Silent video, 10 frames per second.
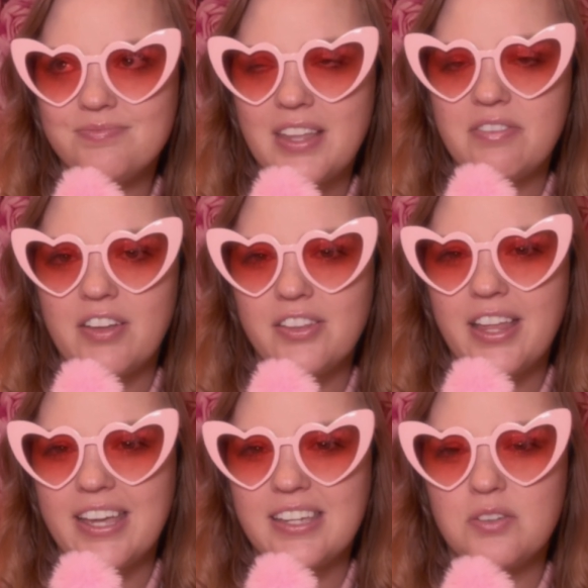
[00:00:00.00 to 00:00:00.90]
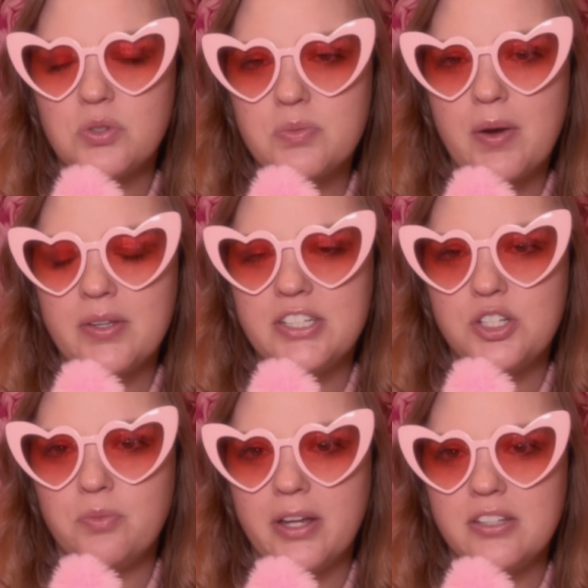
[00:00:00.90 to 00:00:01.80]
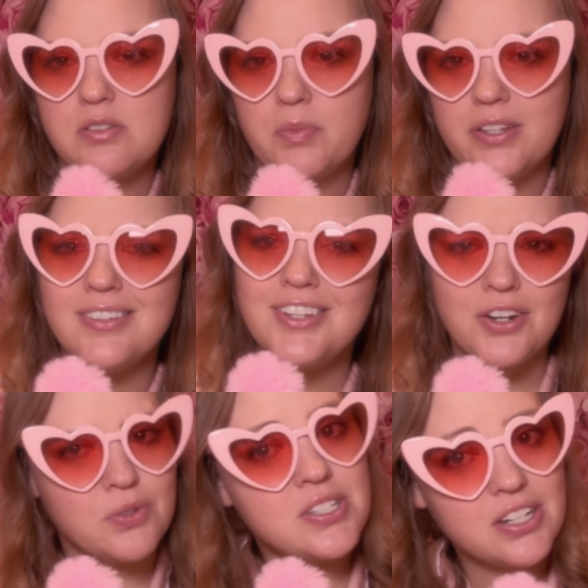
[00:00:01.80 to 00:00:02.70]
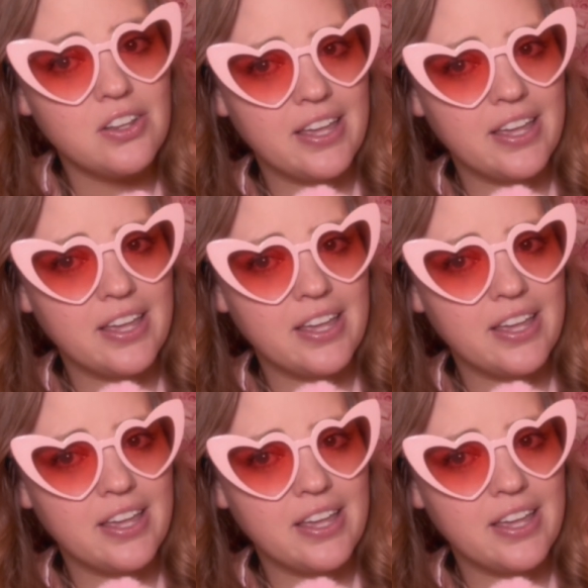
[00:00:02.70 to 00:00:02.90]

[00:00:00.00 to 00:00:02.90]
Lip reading: It felt like it was probably 2 months, but still